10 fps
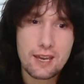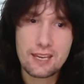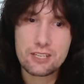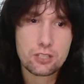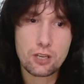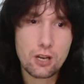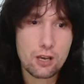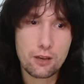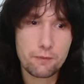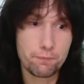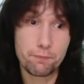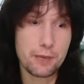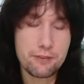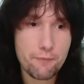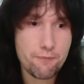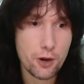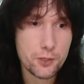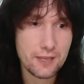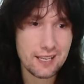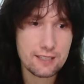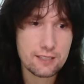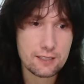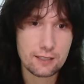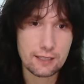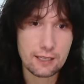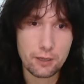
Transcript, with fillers: he's just gonna be vibratoing instantly.